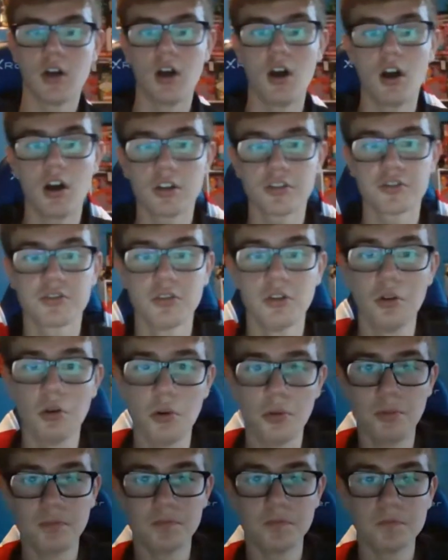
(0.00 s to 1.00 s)

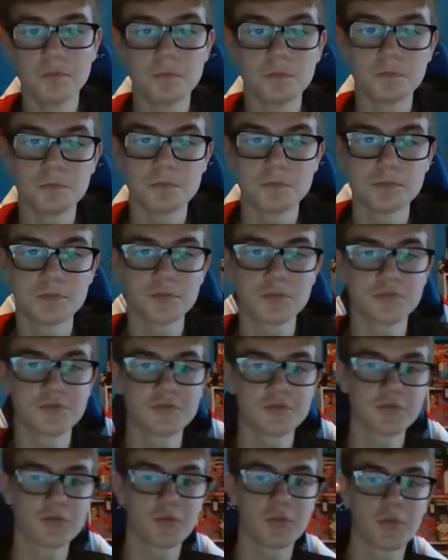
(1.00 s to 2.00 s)
Arsenal,
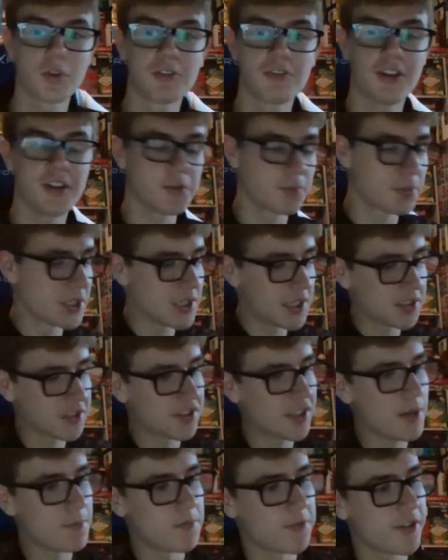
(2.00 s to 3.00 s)
we've had a bid
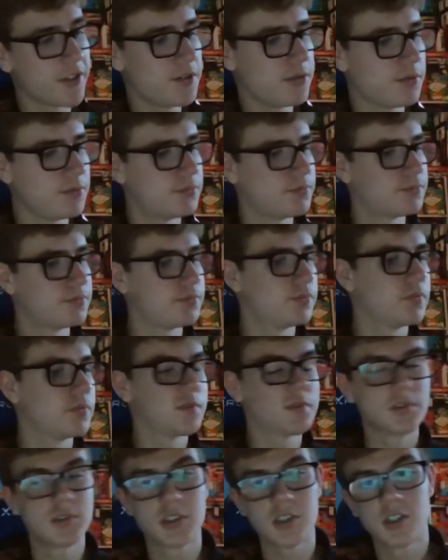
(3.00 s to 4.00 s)
accepted
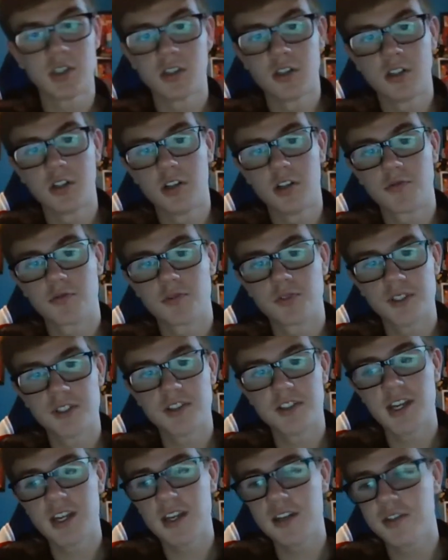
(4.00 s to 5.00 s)
of
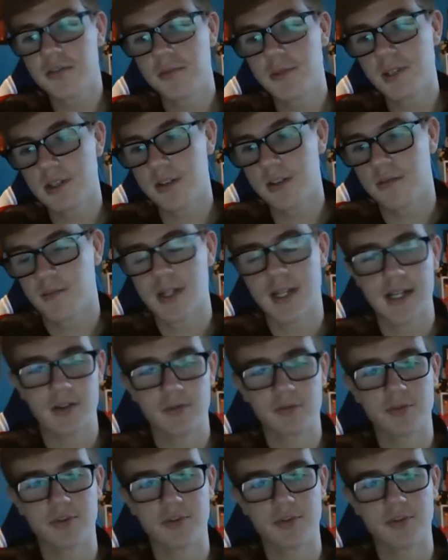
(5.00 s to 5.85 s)
£28 million,